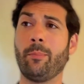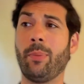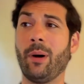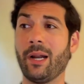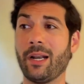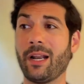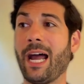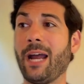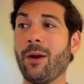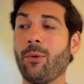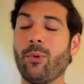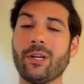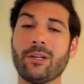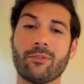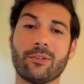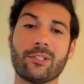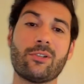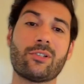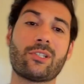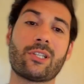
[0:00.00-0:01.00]
but I
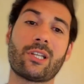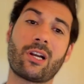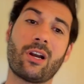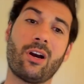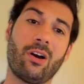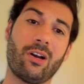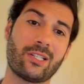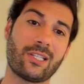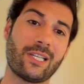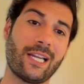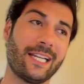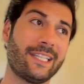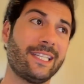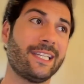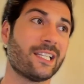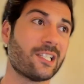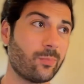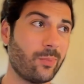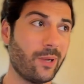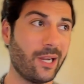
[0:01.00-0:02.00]
wouldn't reduce the cost at the
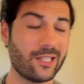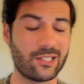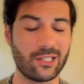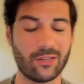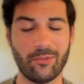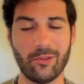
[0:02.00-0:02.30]
expense